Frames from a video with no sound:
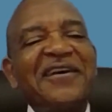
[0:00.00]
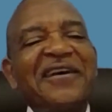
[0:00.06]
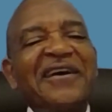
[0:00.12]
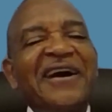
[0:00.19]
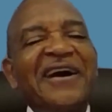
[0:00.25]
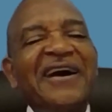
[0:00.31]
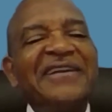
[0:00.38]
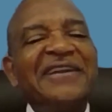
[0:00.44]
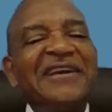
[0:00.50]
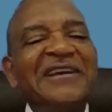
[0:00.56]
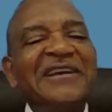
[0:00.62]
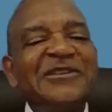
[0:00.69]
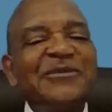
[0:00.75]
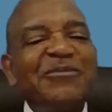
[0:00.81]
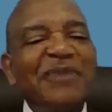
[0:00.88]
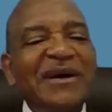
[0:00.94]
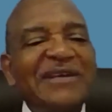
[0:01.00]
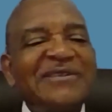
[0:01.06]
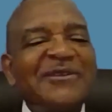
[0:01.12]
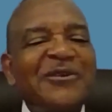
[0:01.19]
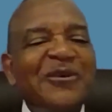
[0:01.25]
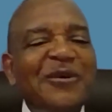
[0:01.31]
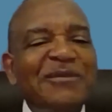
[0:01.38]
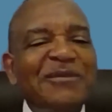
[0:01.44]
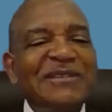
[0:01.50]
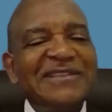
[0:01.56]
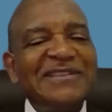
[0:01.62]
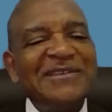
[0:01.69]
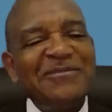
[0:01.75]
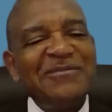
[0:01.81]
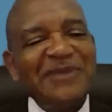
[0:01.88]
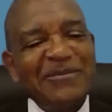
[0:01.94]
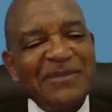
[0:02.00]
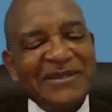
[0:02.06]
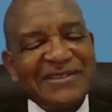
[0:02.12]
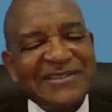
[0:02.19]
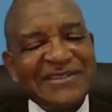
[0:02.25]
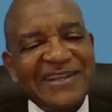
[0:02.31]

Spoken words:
and expert committee members and